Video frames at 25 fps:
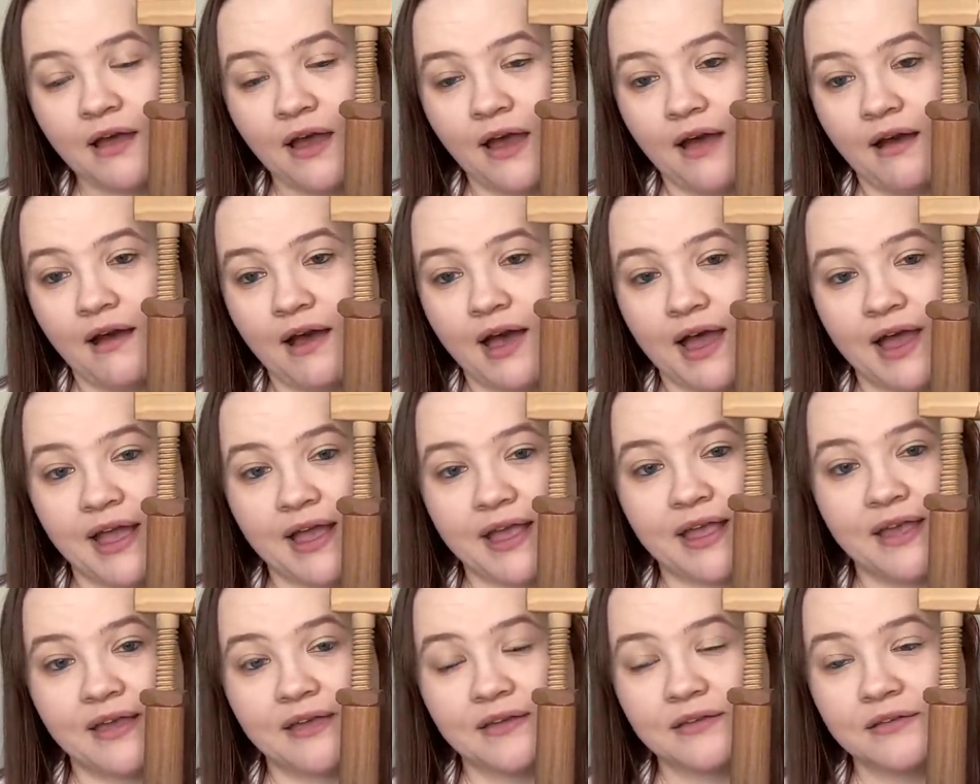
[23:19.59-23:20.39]

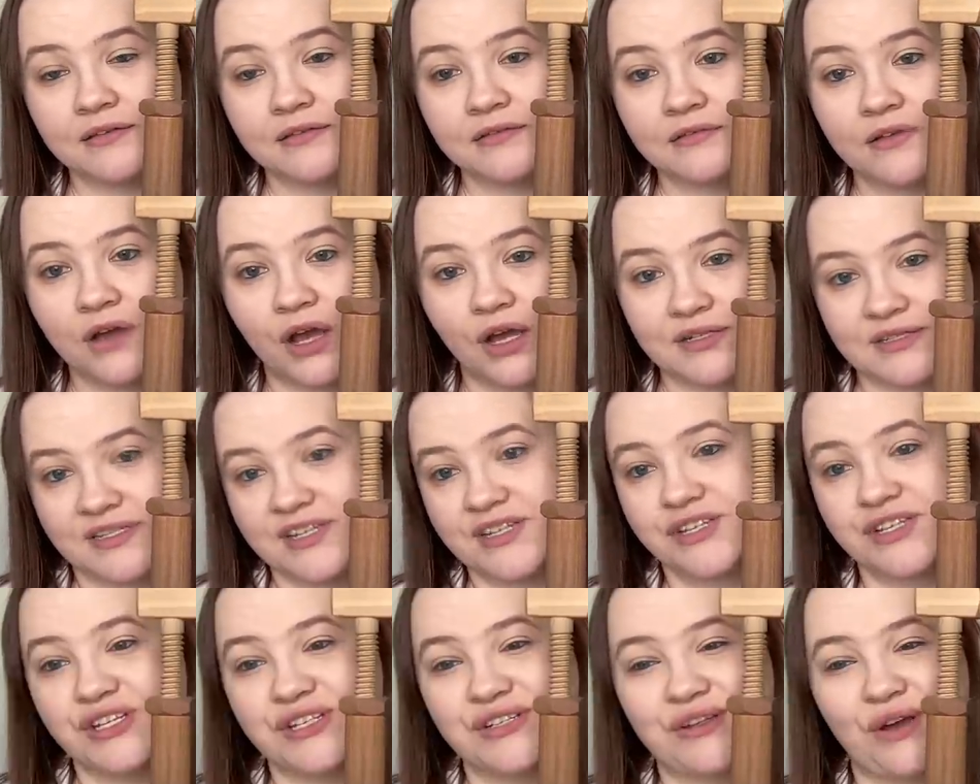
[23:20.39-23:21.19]
I
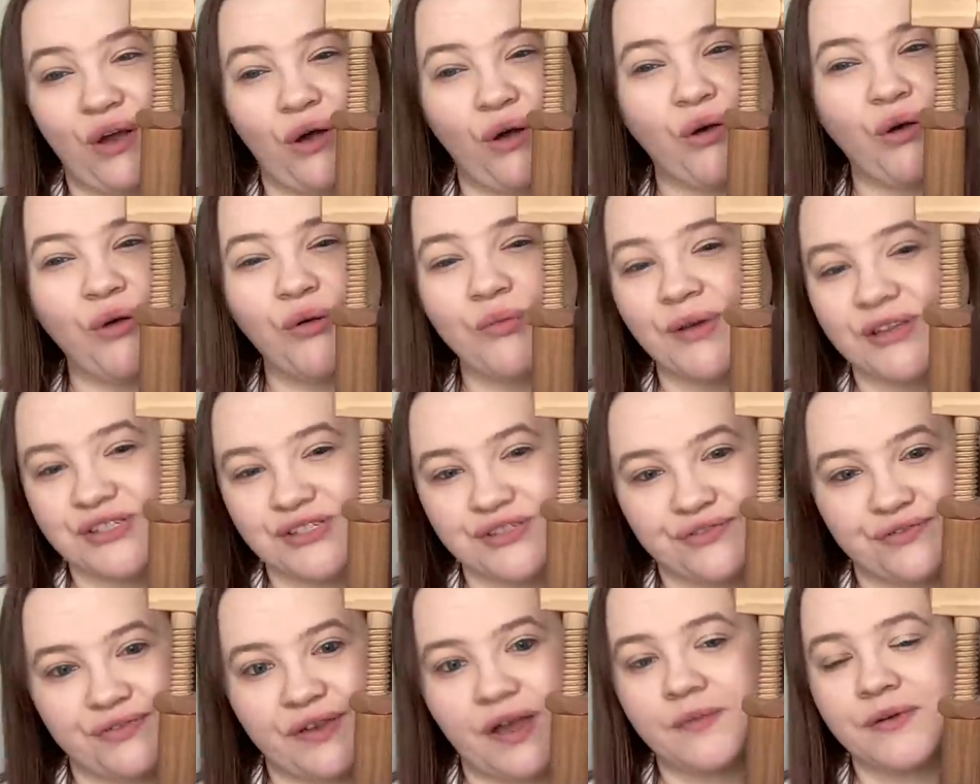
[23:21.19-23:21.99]
auditioned a whole
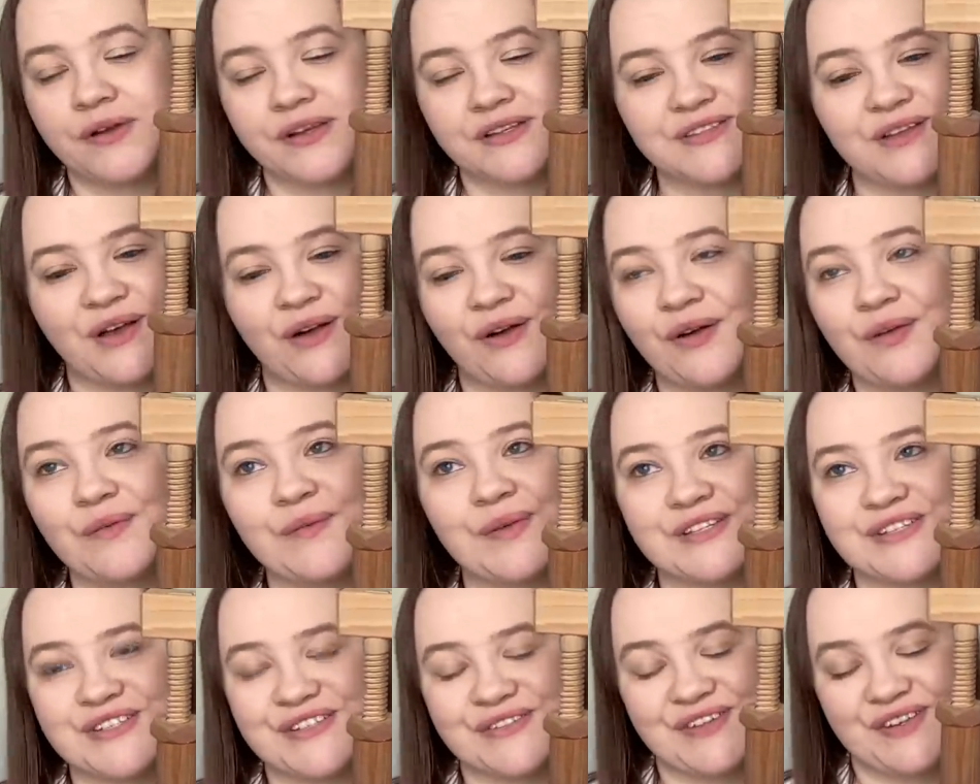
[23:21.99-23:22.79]
bunch of fabrics, a whole
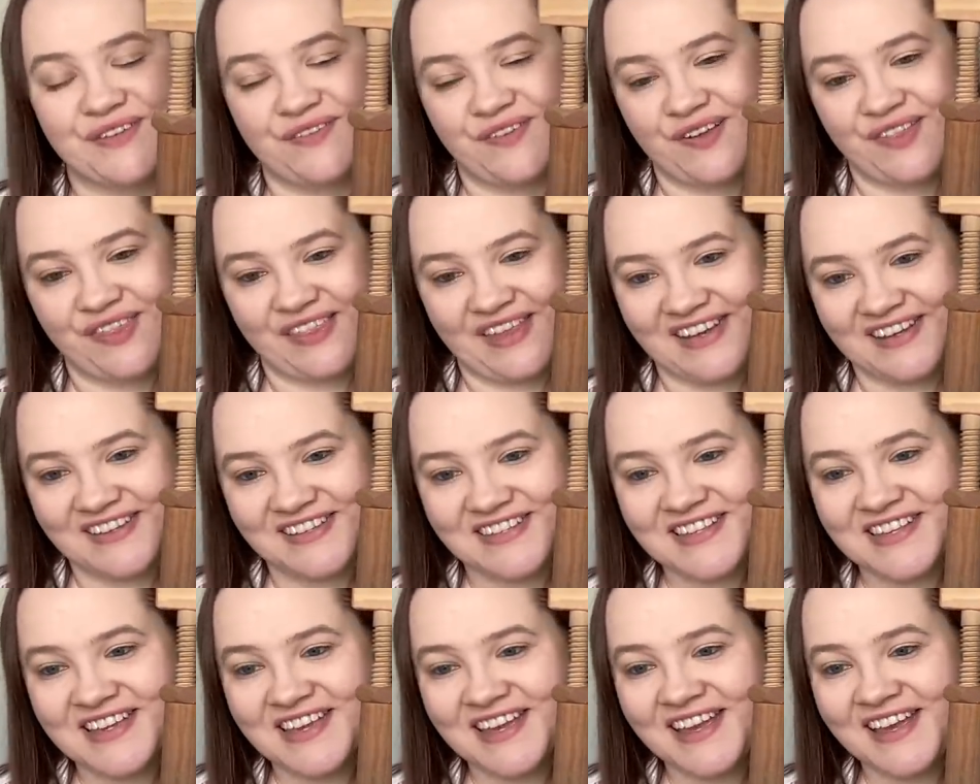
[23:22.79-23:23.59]
bunch of different
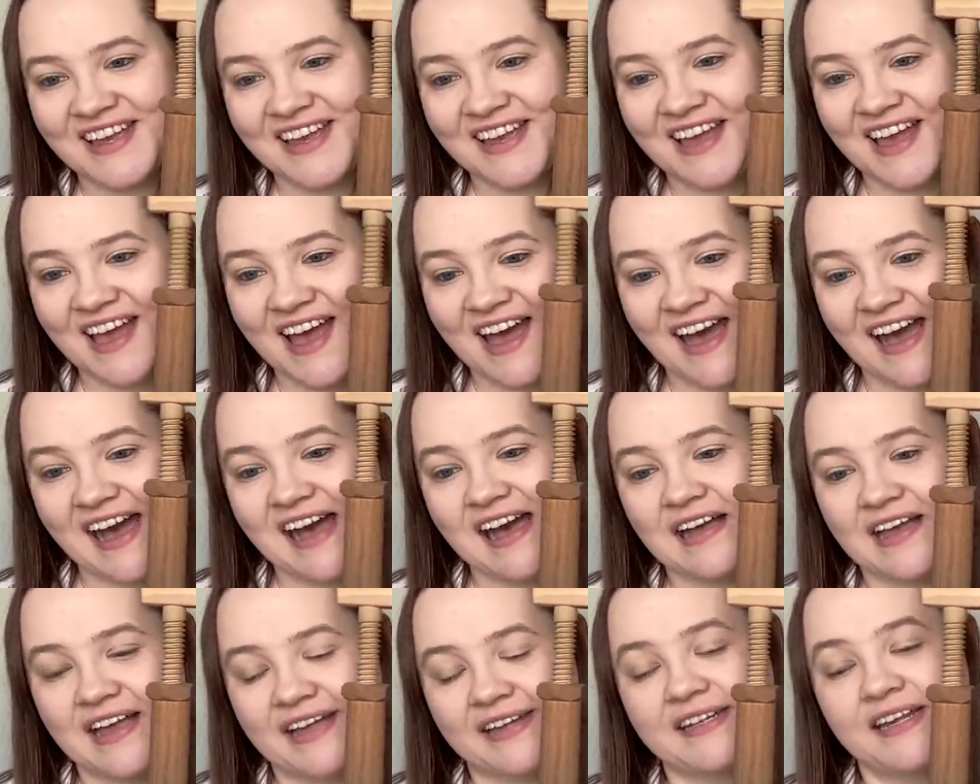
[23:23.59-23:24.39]
things,
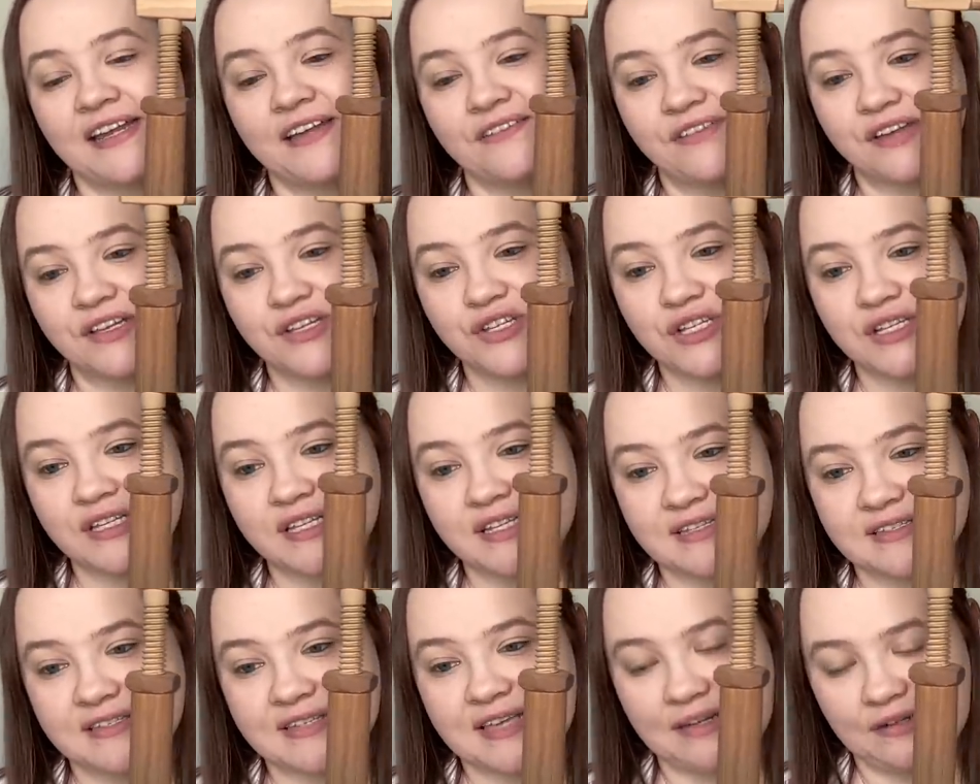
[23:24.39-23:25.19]
uh, and
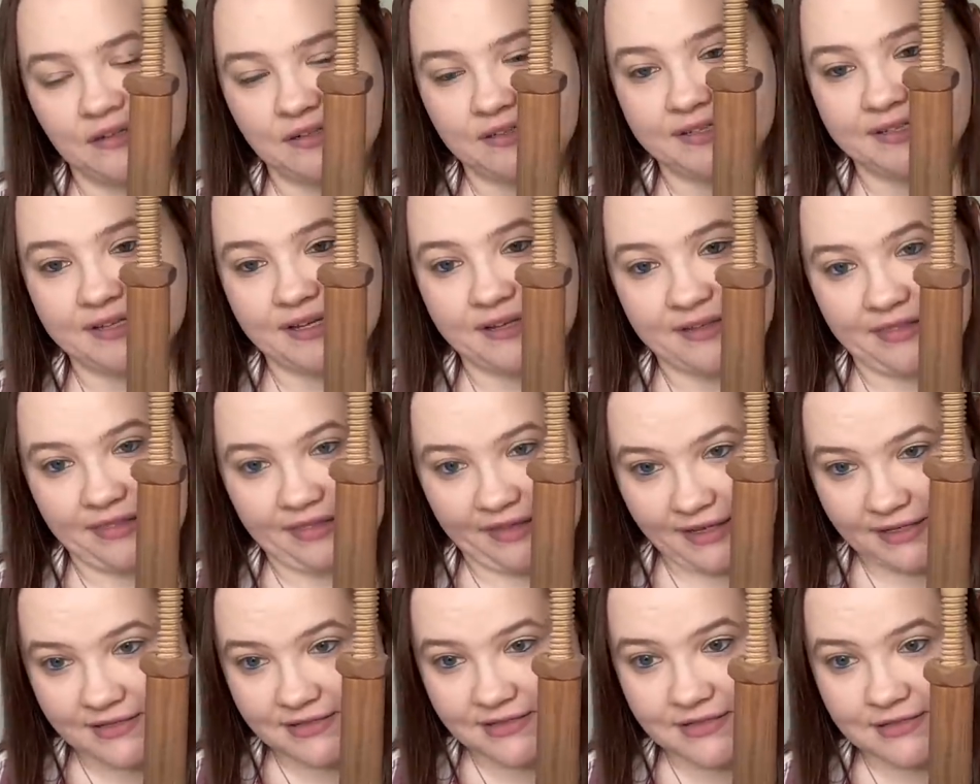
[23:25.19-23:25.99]
eventually settled on
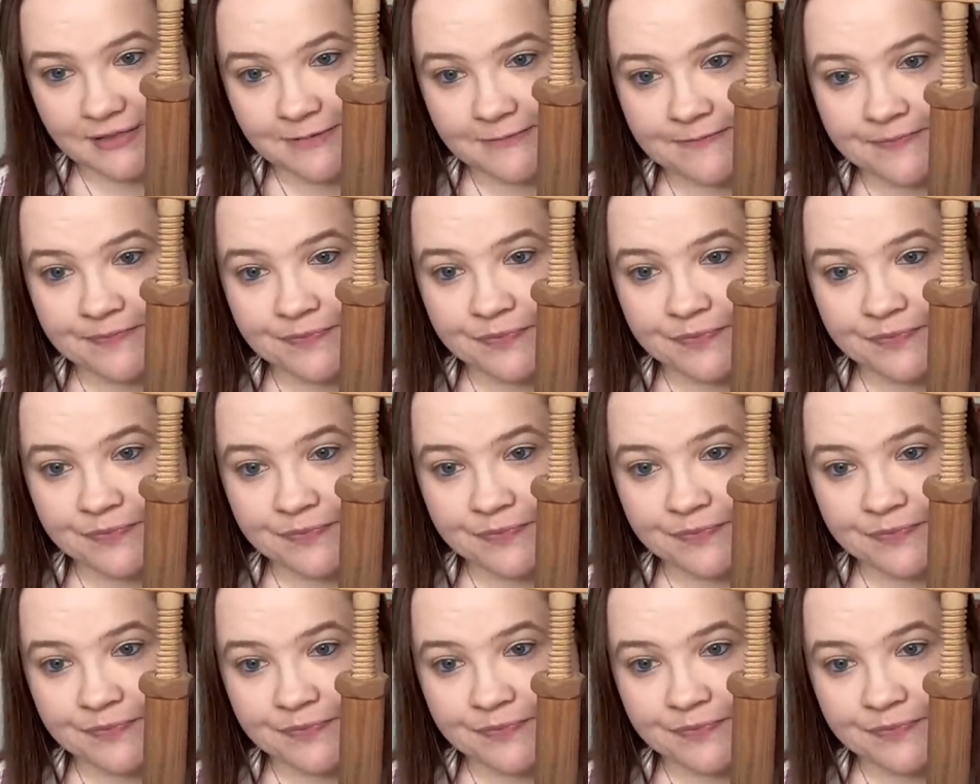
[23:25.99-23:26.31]
this.